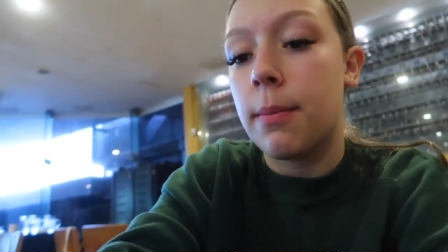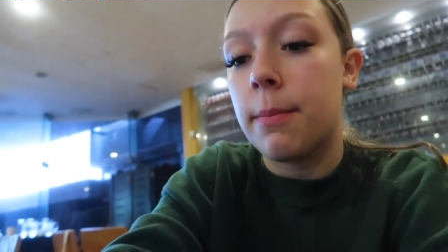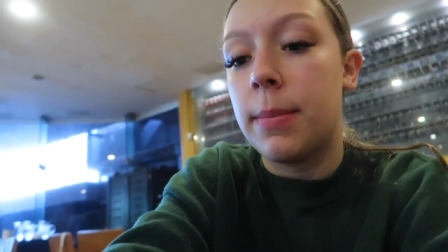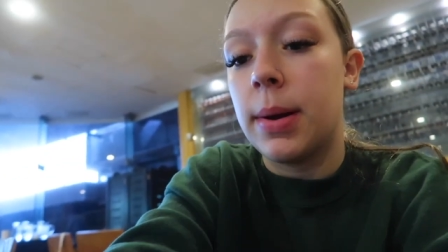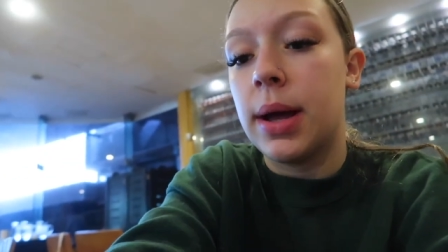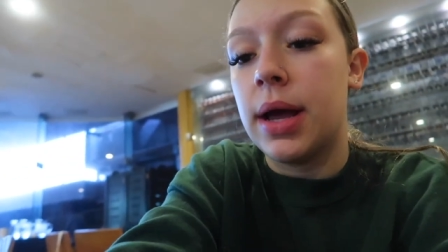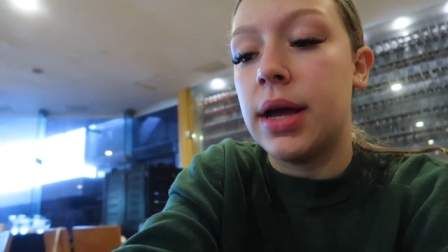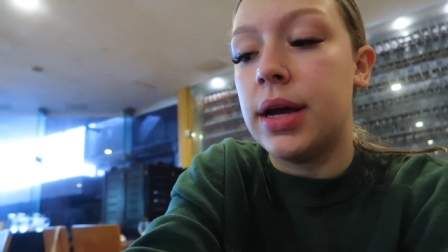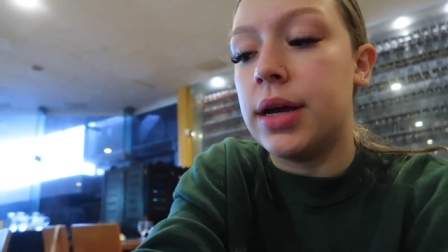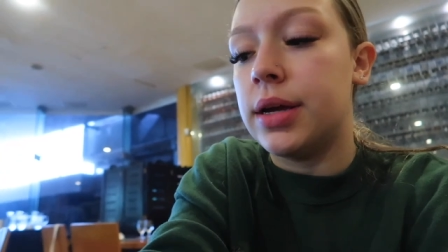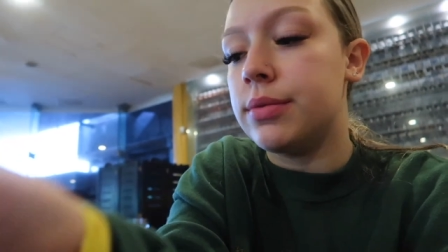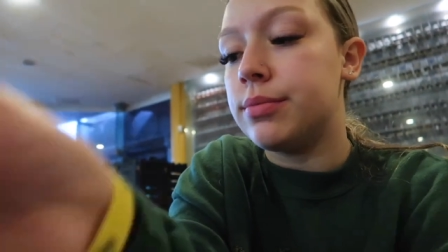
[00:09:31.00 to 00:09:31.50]

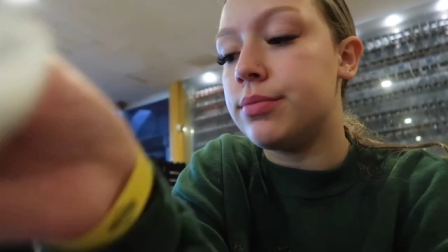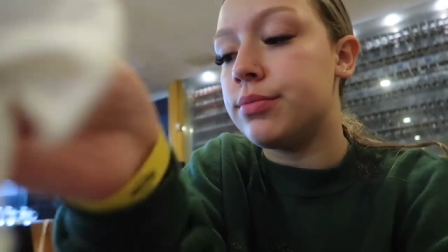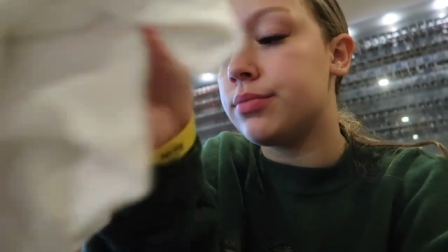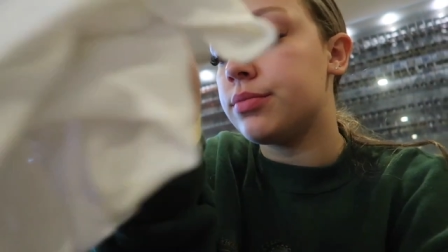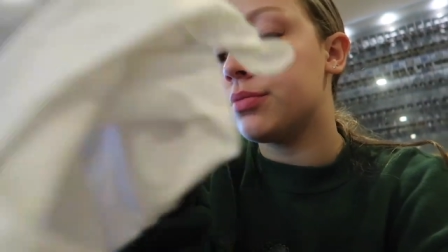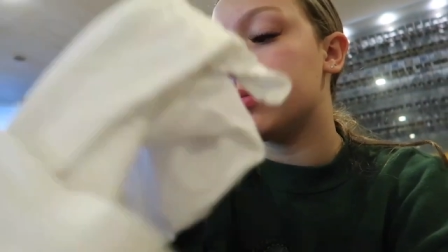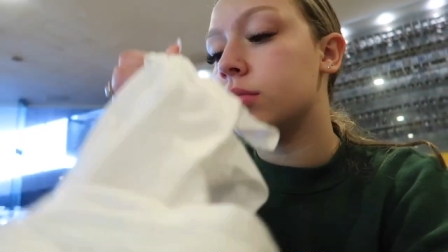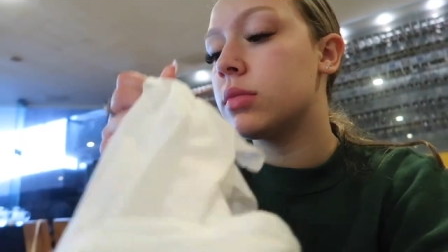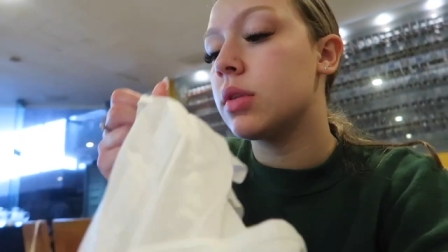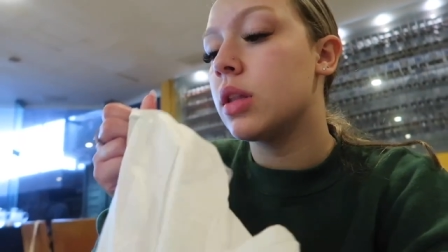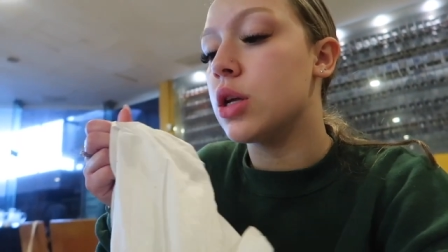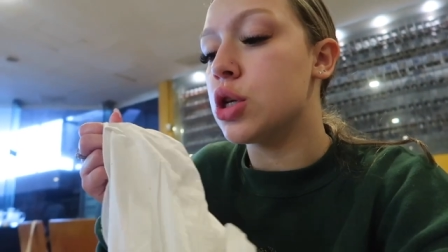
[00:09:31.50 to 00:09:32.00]
But
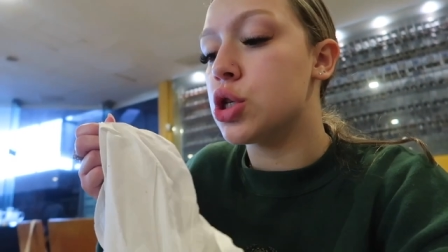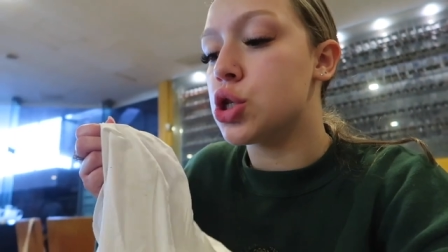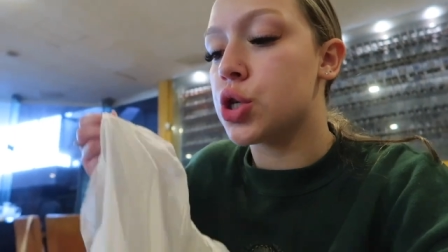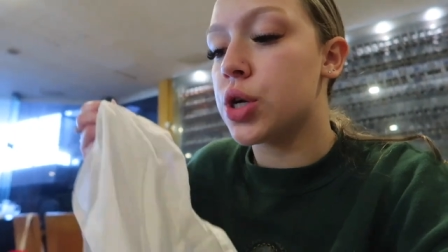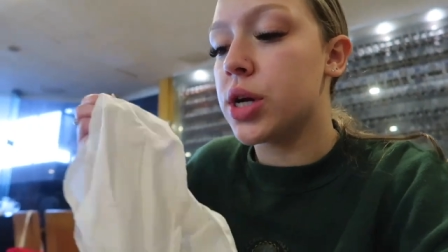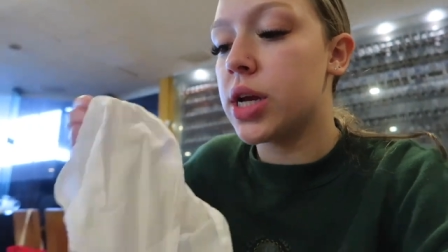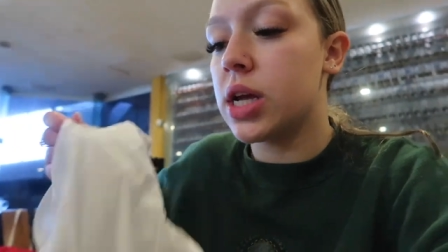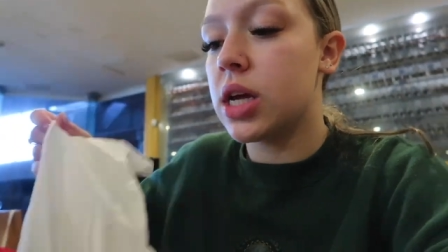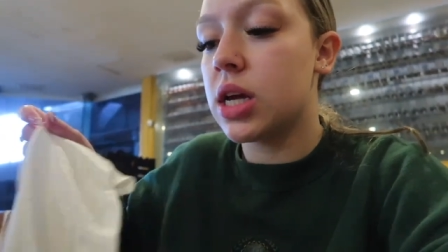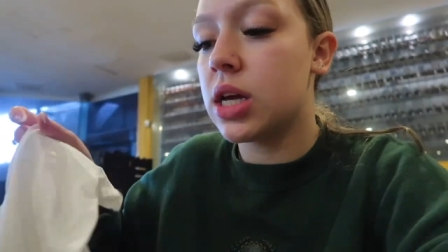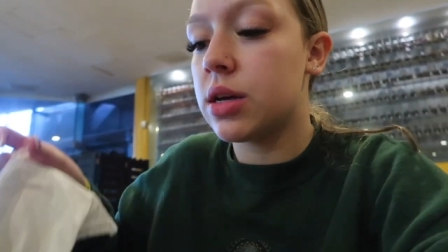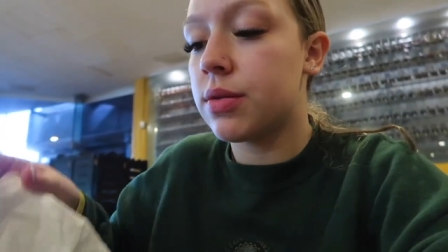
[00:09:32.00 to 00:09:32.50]
the
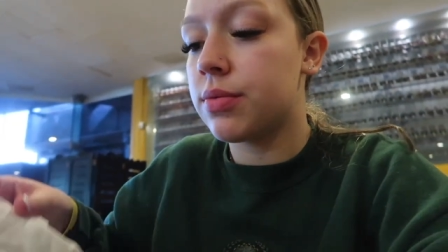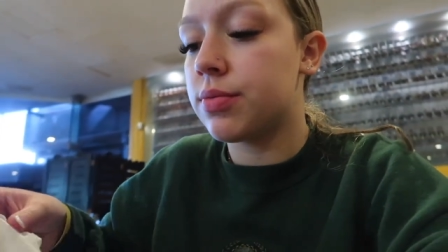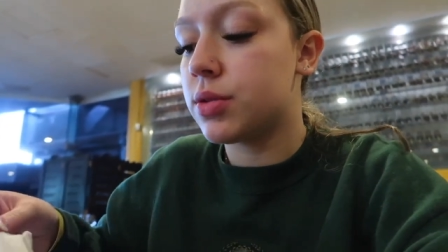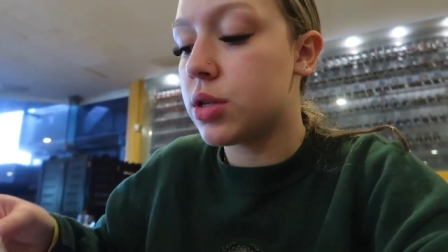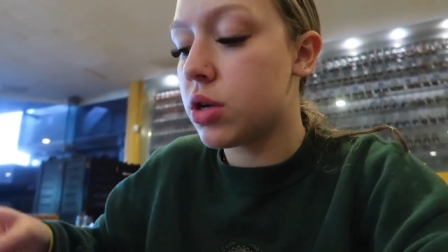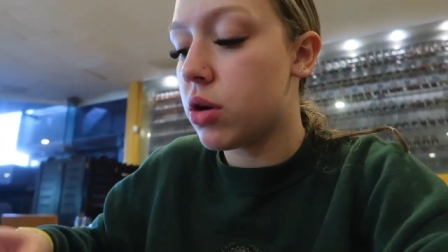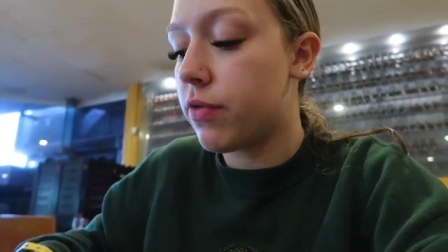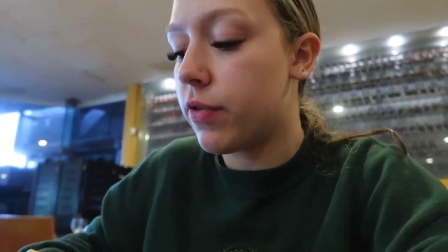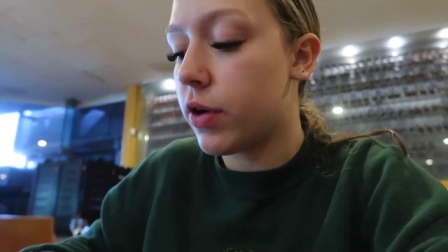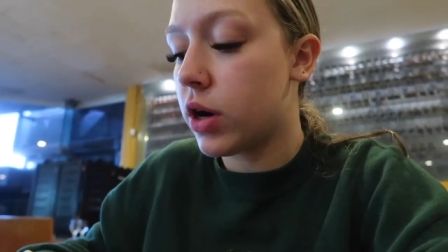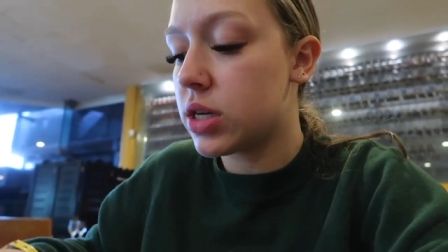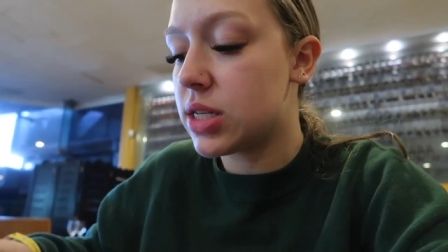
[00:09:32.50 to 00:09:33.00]
drink
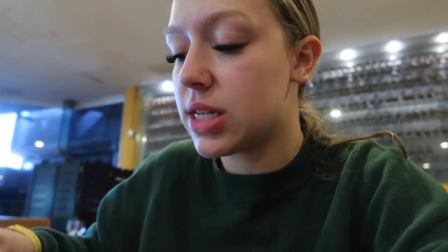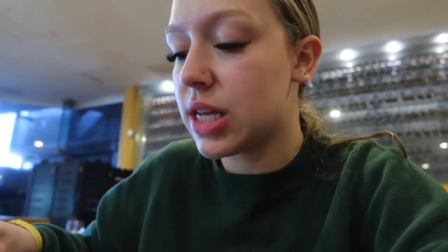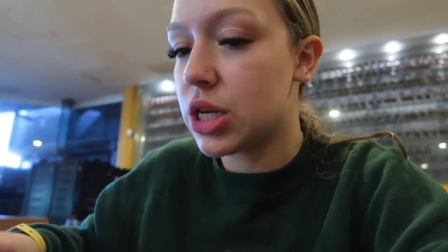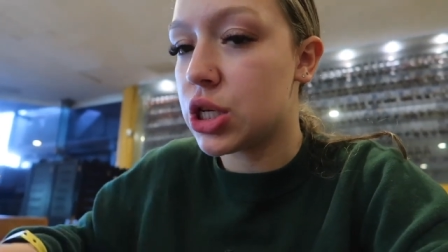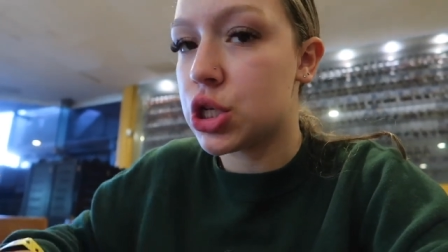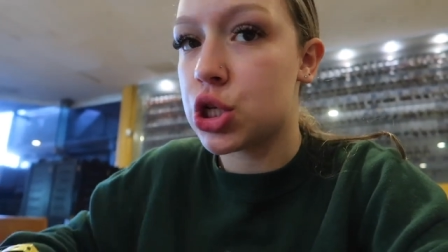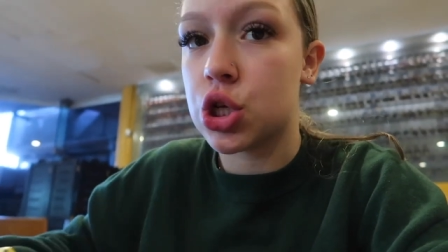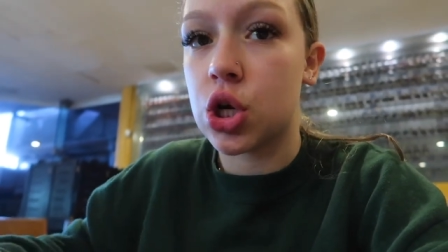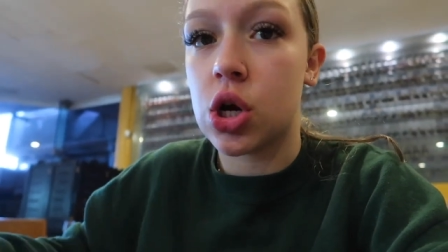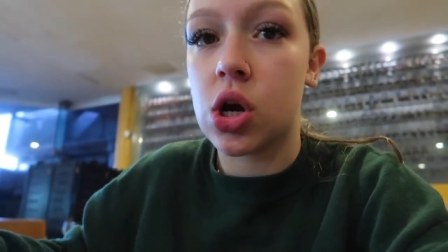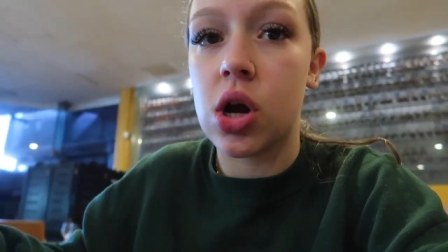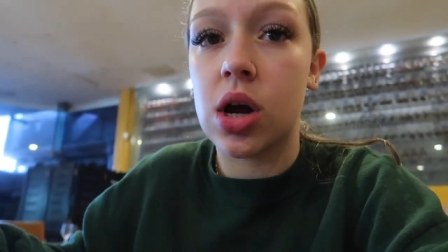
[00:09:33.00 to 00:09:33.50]
so far
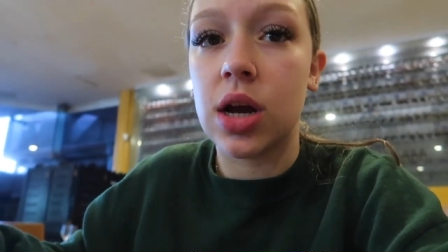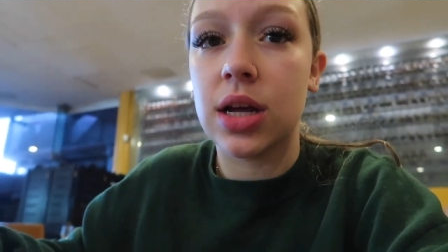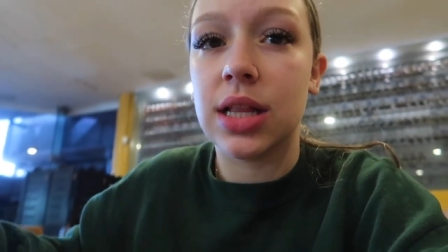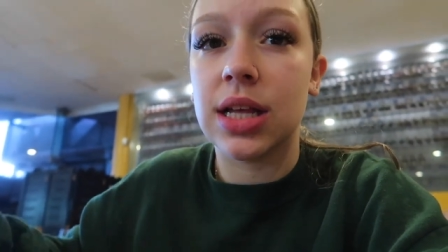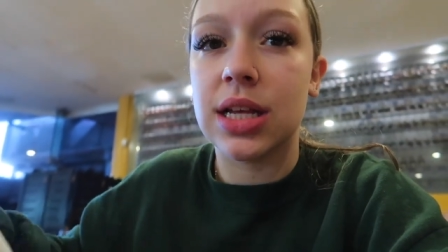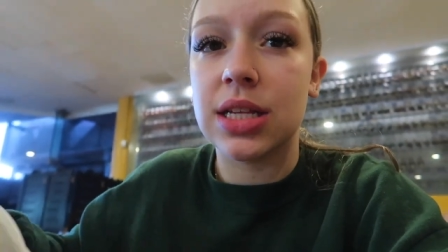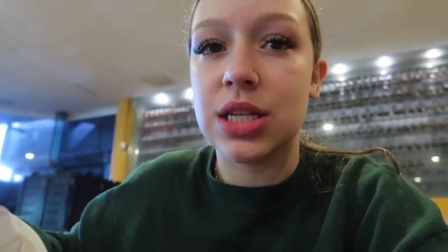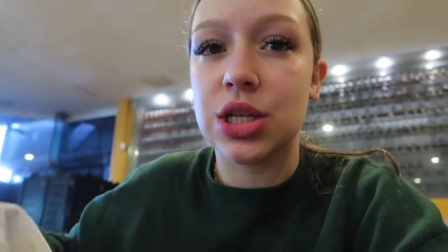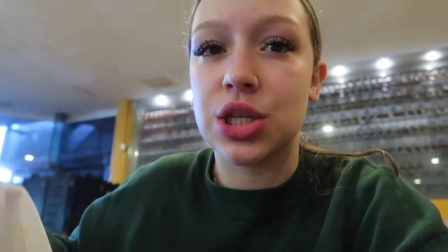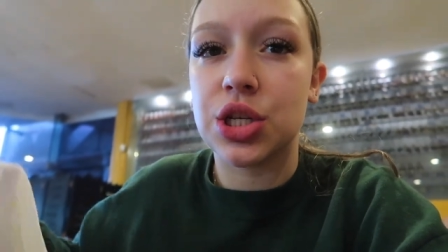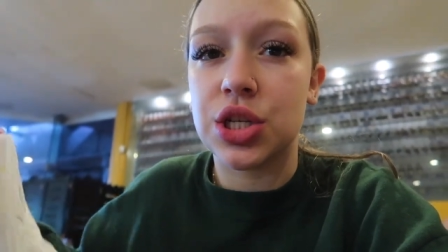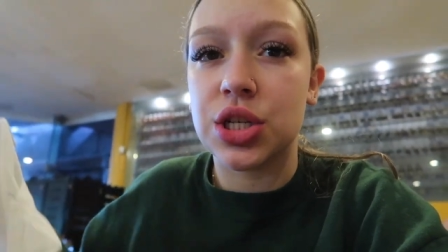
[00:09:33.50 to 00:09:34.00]
tastes strong
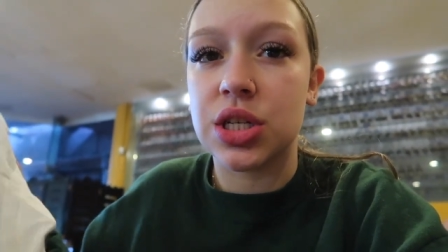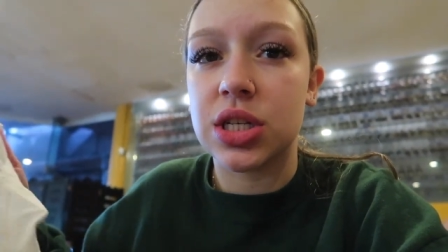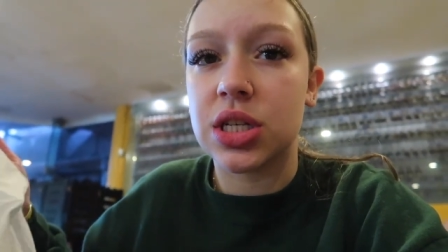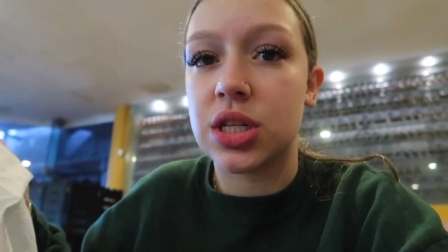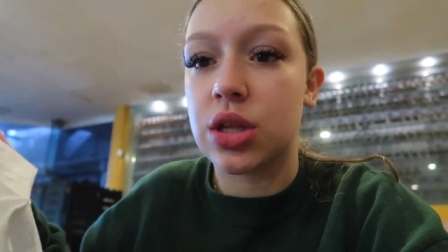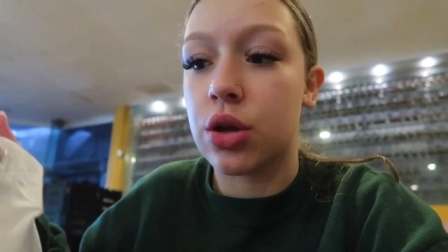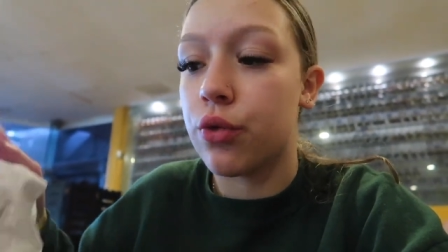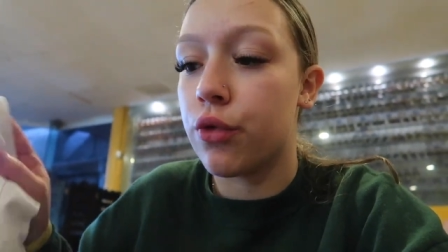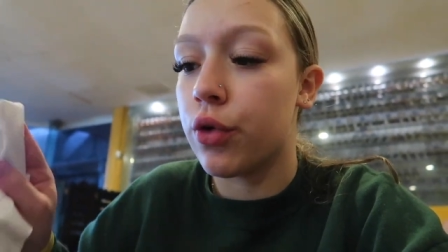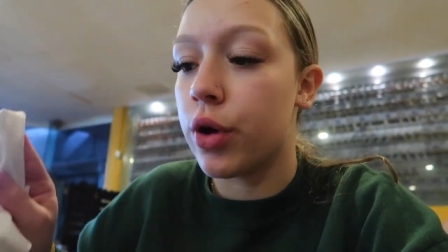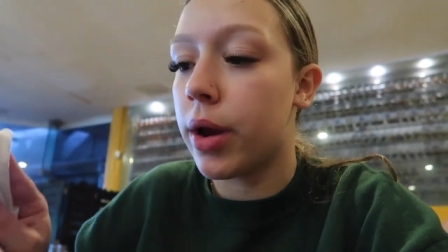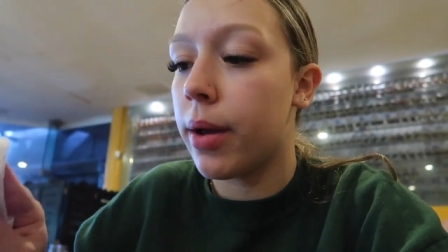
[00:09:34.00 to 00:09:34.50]
unless it's just
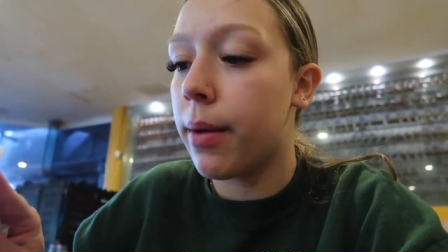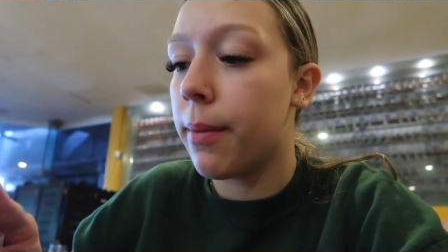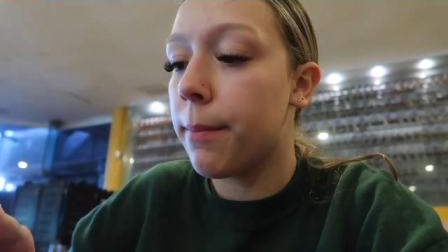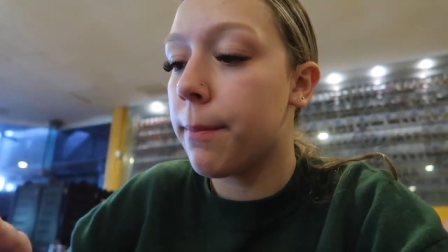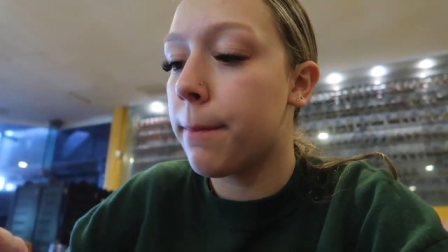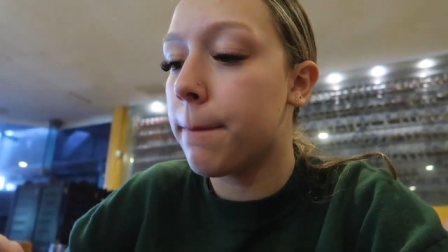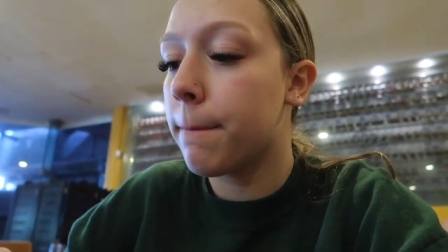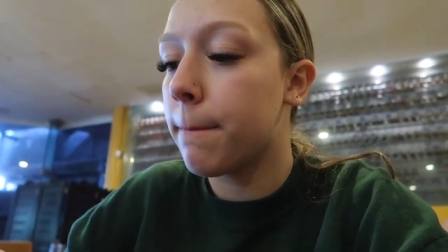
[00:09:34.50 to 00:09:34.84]
the rim.